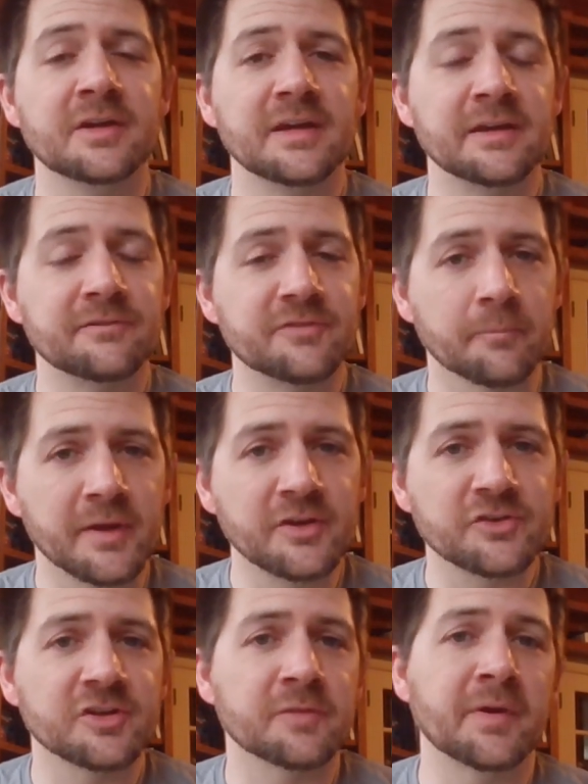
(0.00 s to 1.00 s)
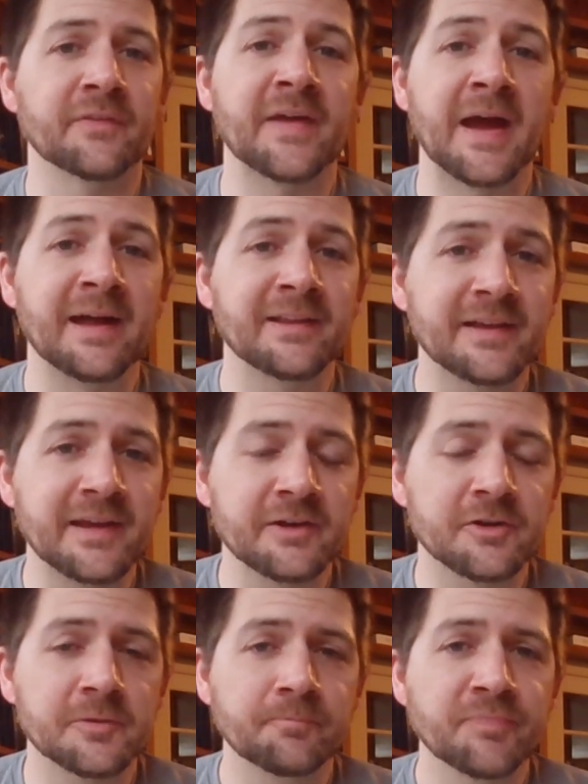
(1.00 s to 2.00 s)
information about the
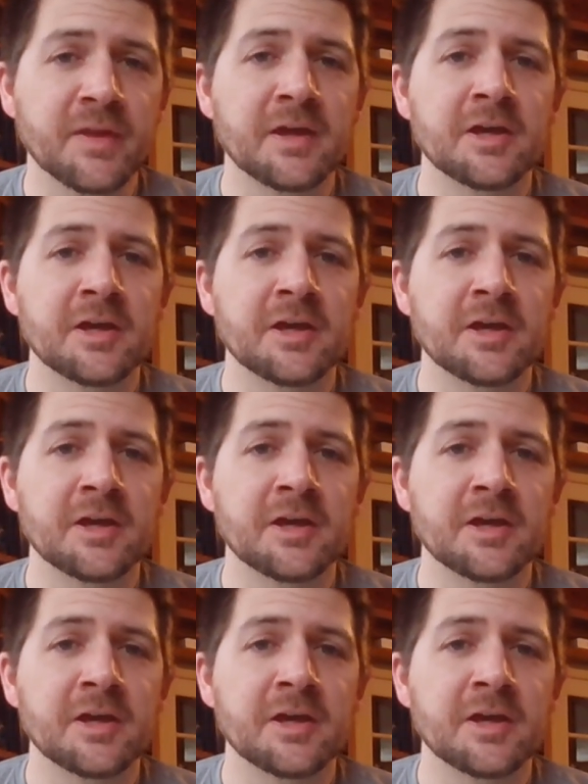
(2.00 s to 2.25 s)
alligator,